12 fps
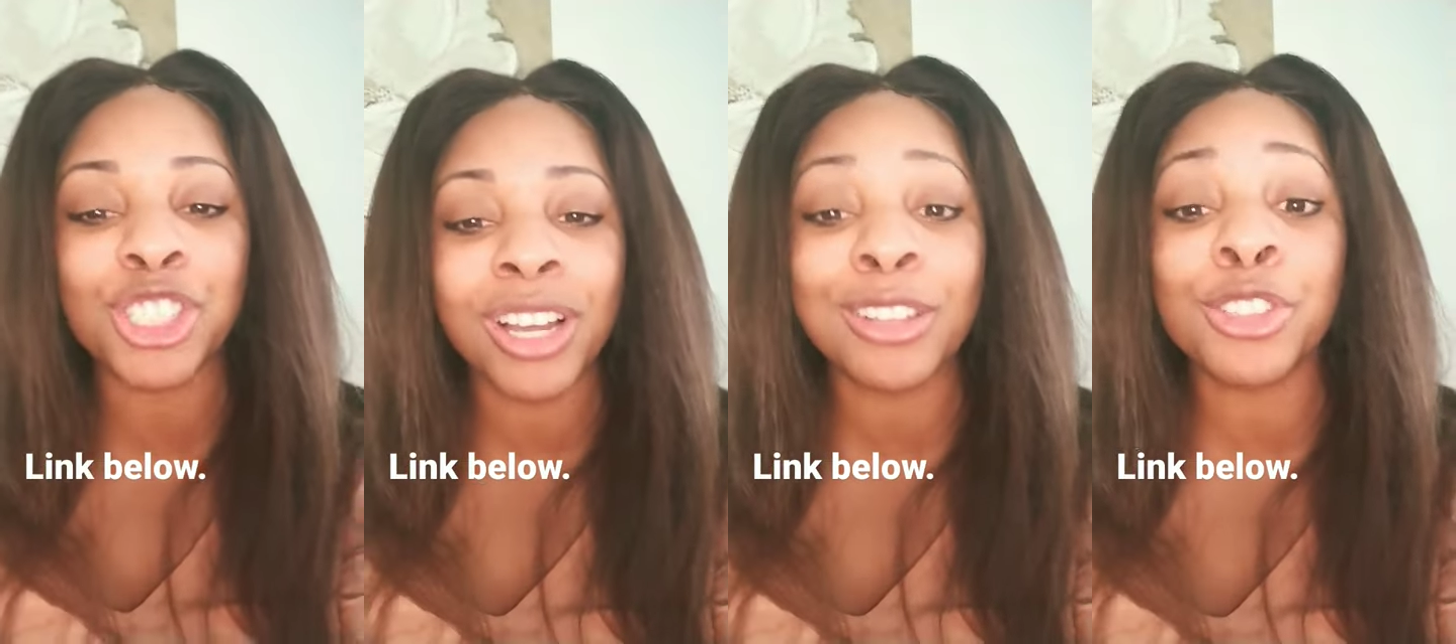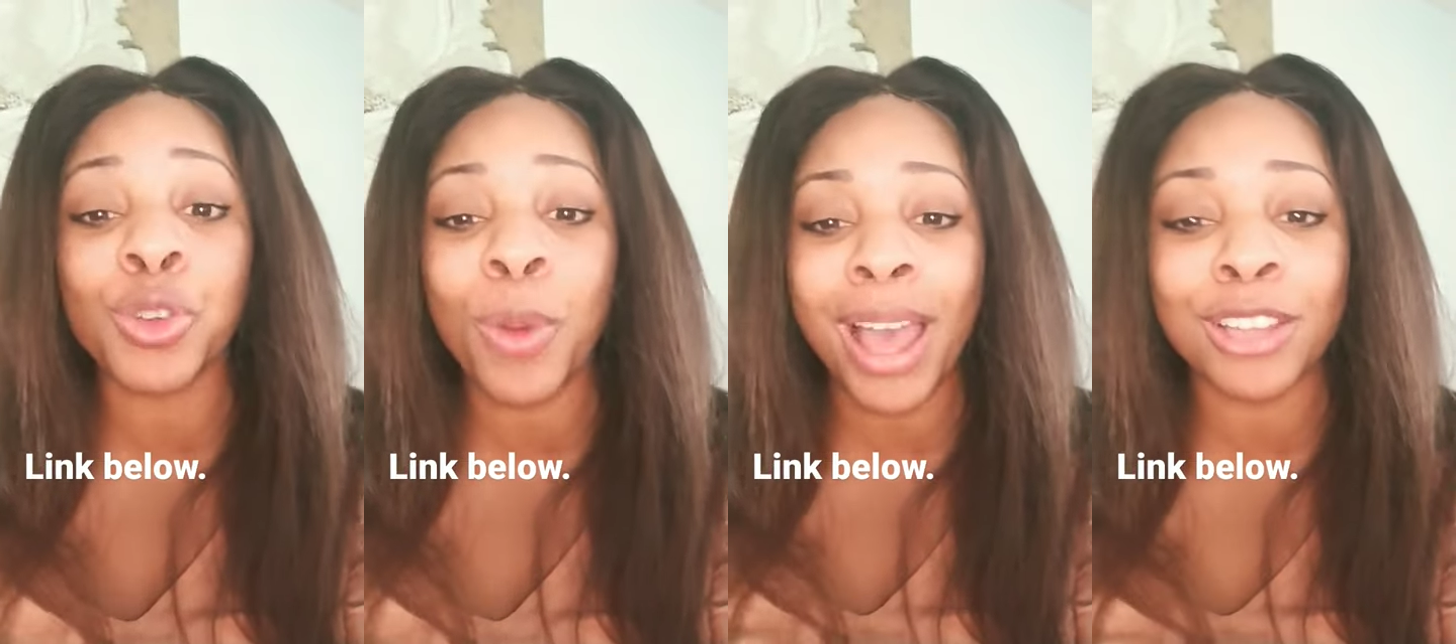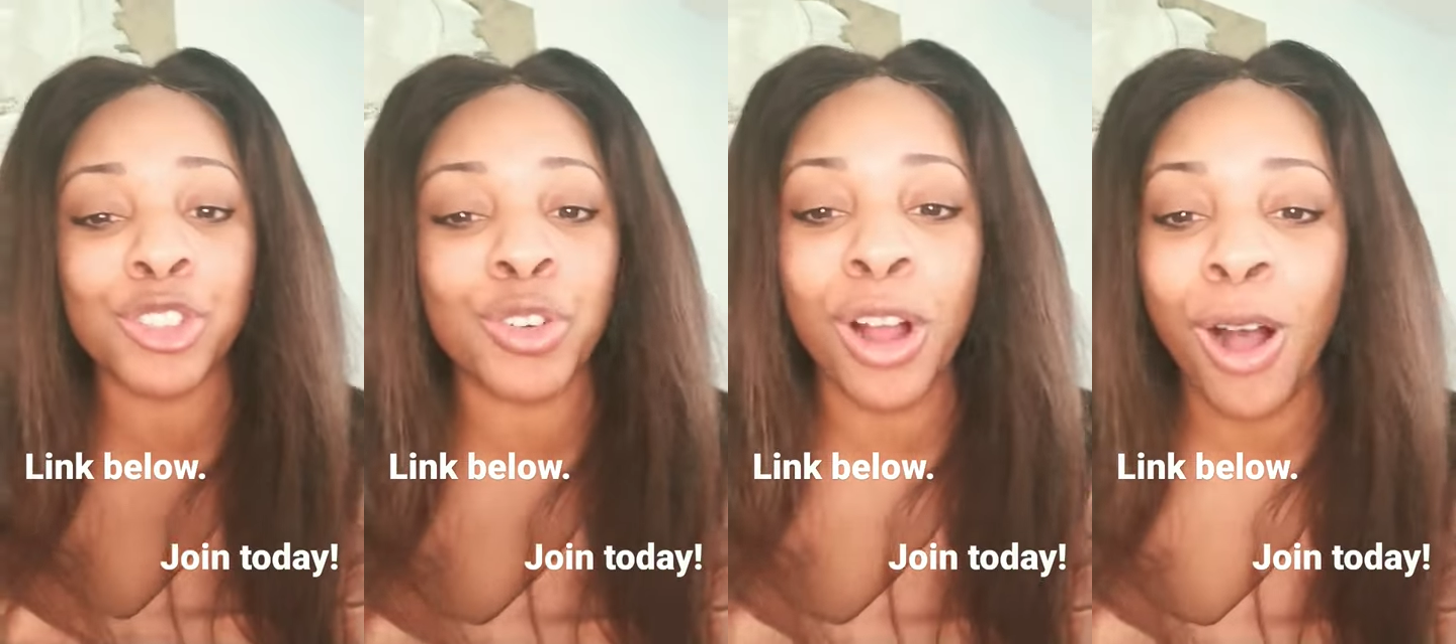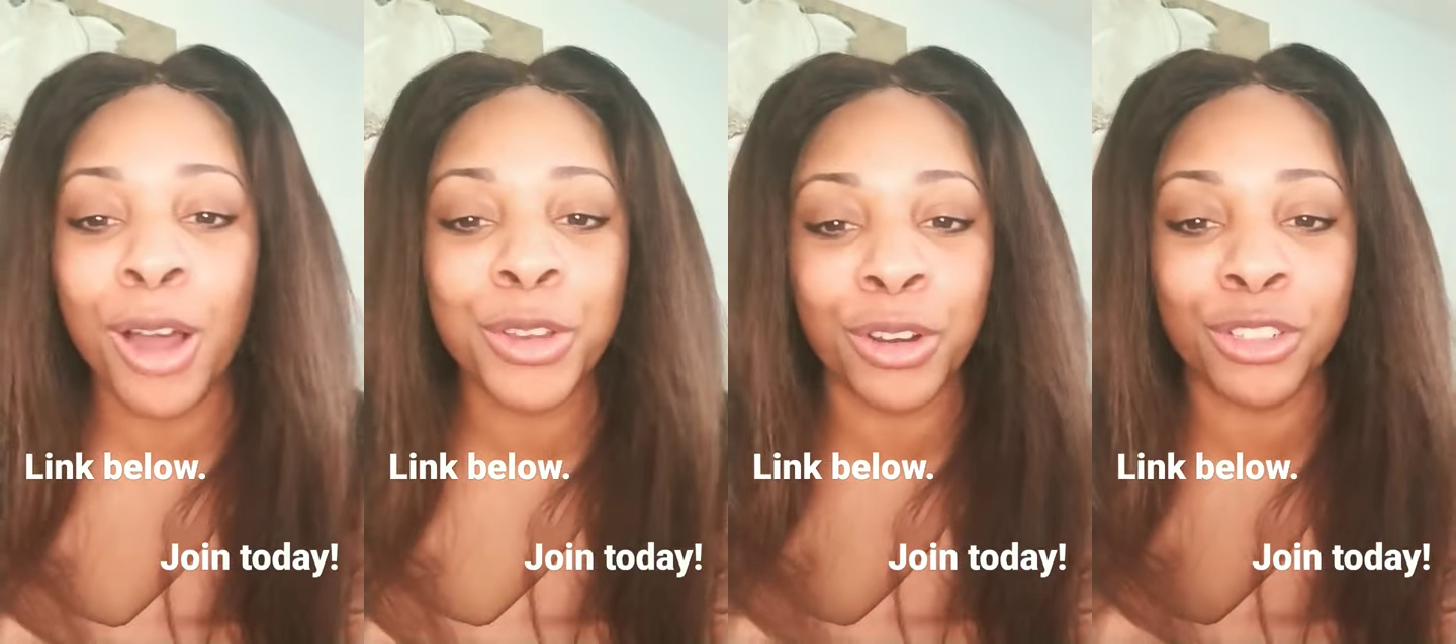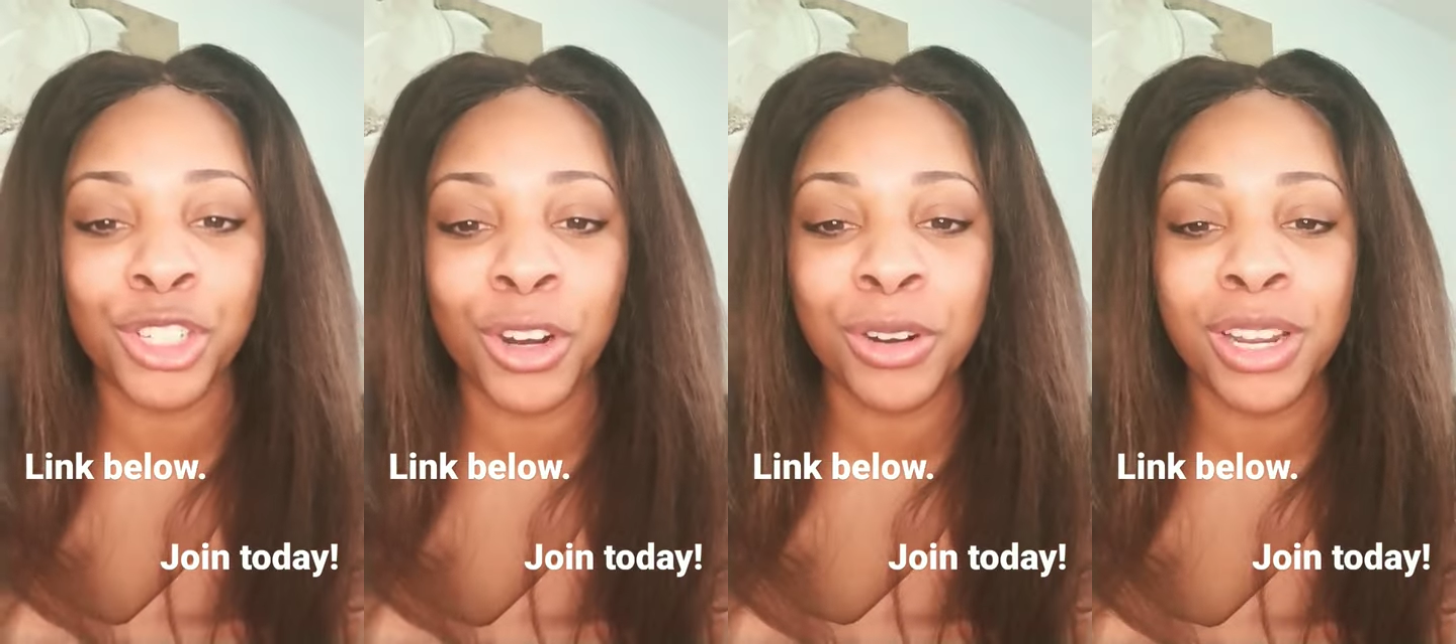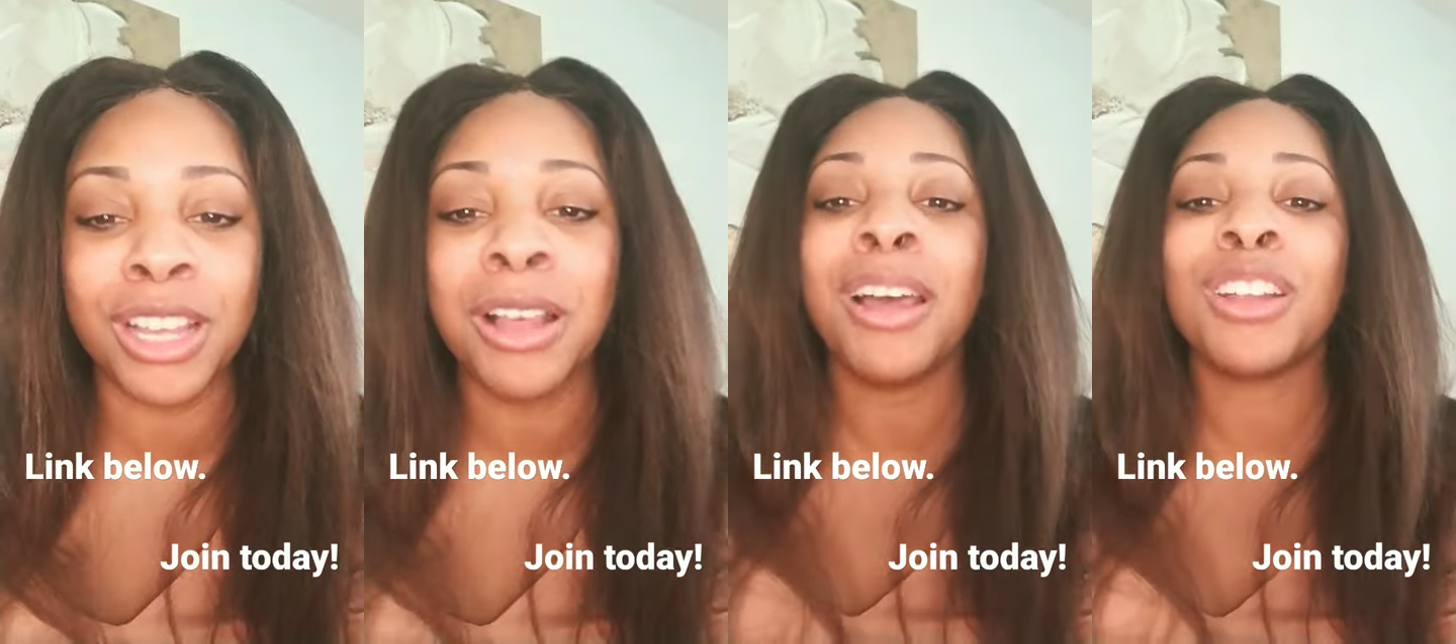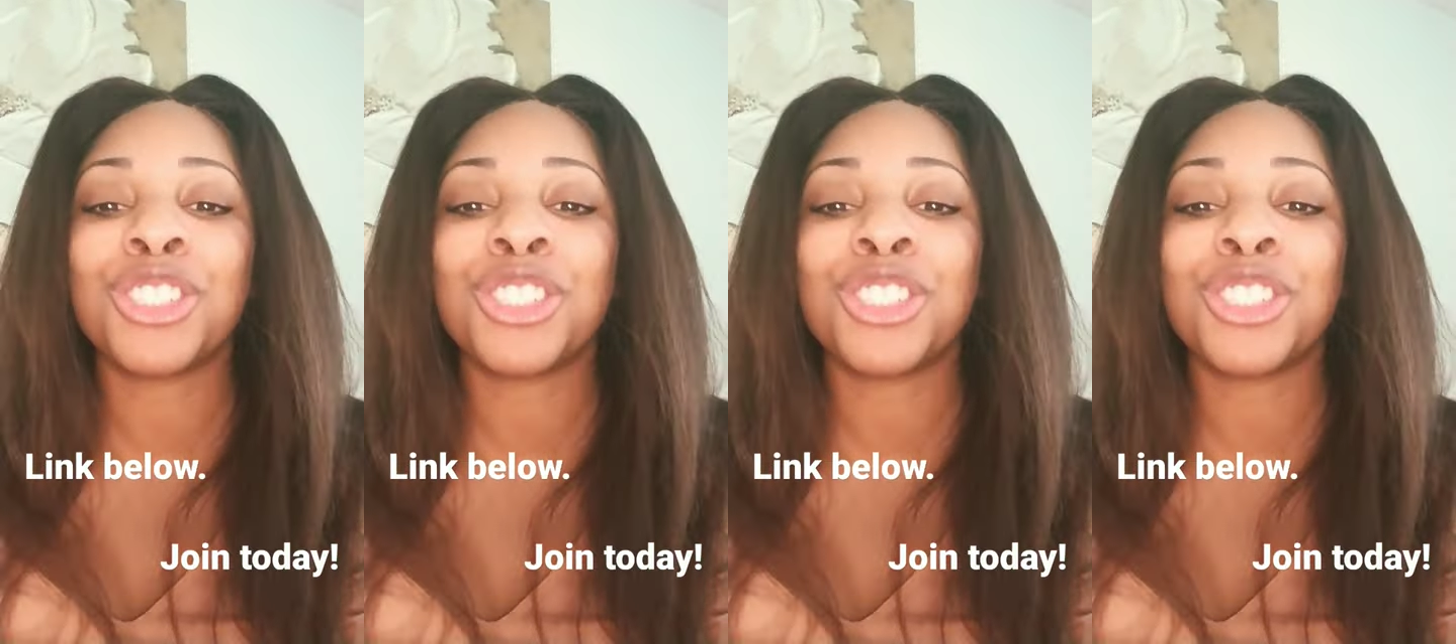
judge you as you're on your journey.